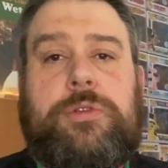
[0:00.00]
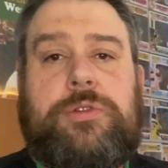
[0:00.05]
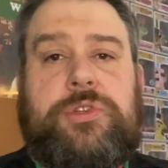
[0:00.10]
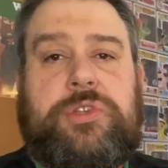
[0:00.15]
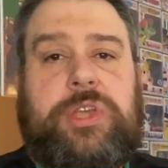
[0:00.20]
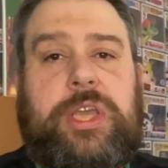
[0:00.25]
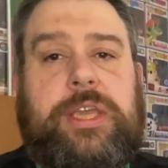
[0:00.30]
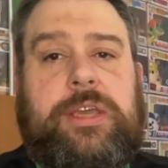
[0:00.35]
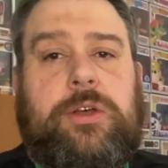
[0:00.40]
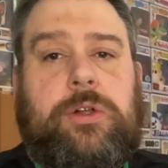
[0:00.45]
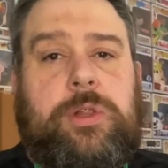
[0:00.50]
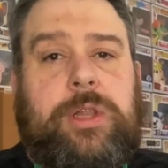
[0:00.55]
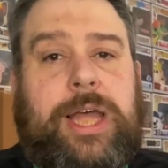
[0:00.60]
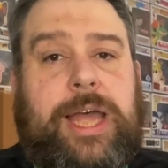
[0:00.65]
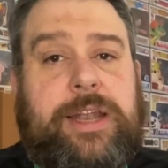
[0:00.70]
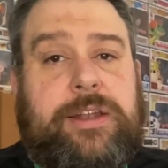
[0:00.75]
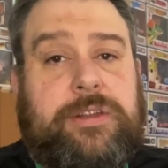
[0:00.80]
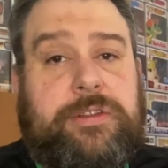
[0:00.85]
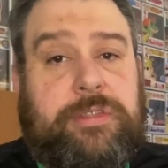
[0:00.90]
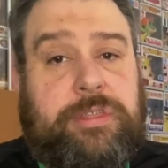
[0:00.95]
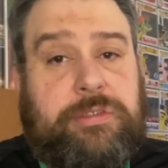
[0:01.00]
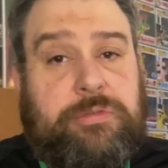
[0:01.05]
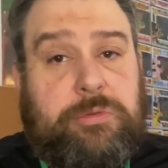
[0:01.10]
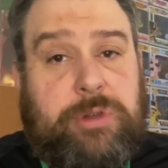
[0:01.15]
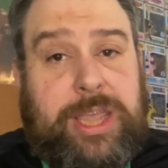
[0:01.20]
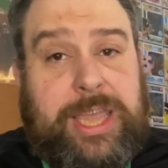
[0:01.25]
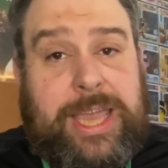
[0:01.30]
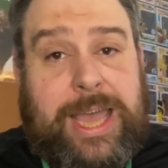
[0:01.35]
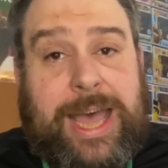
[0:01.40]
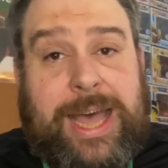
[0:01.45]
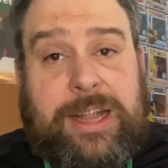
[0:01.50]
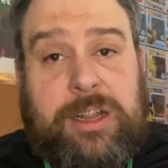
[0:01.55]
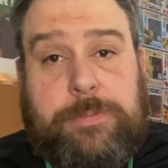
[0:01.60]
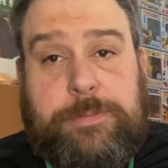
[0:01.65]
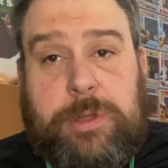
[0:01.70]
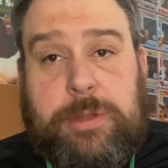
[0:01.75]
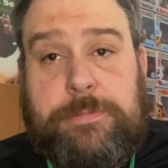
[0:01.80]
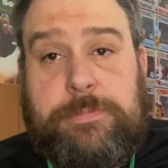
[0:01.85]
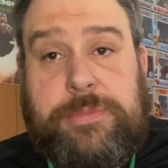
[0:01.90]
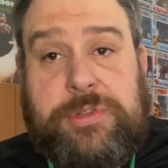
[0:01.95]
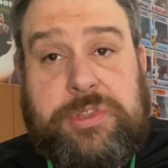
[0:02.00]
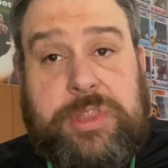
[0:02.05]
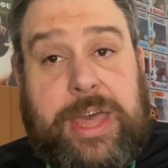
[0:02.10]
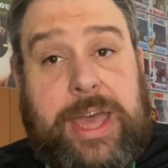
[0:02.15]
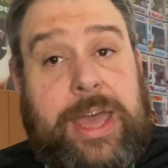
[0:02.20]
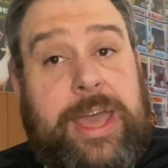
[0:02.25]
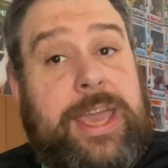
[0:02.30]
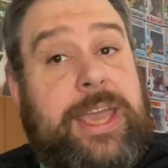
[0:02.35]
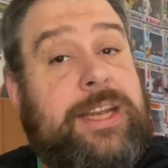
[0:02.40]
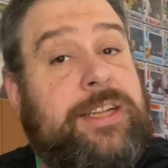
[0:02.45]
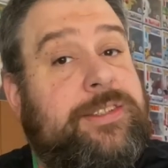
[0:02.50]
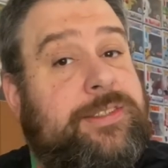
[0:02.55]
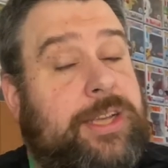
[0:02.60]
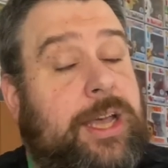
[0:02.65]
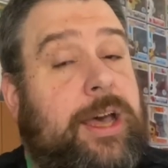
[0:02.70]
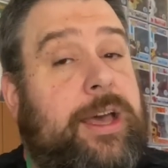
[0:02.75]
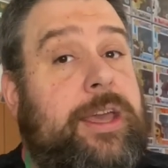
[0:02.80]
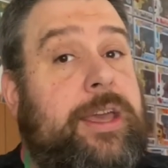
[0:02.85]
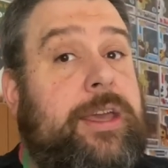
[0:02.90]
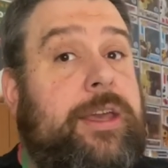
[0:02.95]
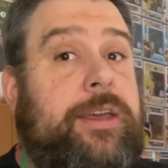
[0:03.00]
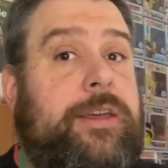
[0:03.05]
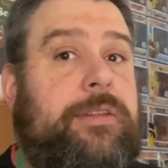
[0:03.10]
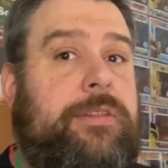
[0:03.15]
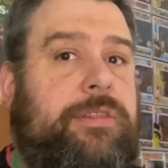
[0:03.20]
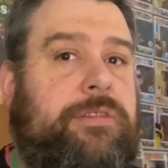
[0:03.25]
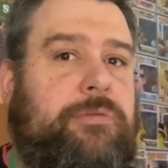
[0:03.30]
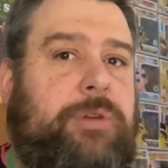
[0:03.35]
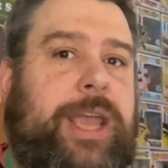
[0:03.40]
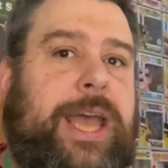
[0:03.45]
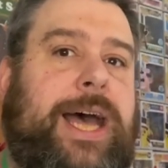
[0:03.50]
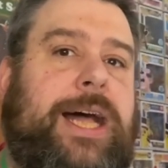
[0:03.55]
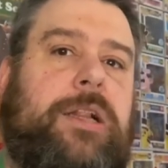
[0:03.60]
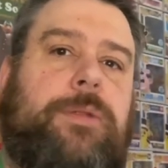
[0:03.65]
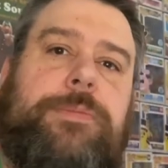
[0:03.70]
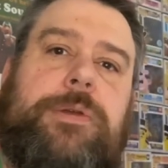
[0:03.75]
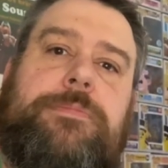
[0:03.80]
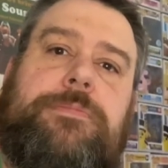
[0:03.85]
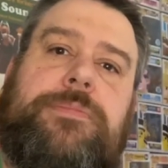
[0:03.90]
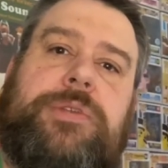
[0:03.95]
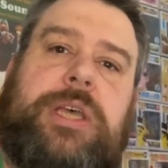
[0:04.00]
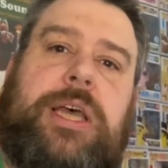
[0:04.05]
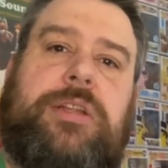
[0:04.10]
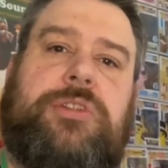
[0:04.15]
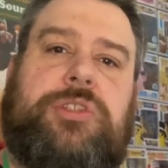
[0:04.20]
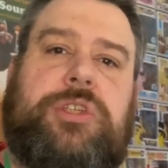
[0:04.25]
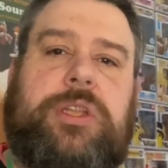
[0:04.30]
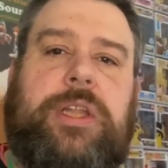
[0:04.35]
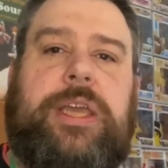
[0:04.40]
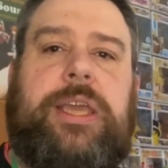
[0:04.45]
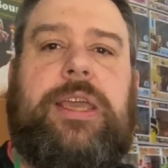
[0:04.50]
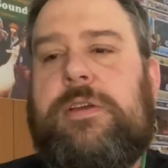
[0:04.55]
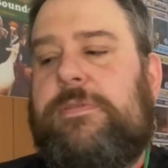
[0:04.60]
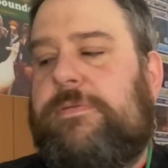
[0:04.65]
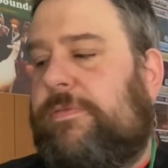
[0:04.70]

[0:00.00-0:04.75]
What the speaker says: single and three albums, their entire three albums actually,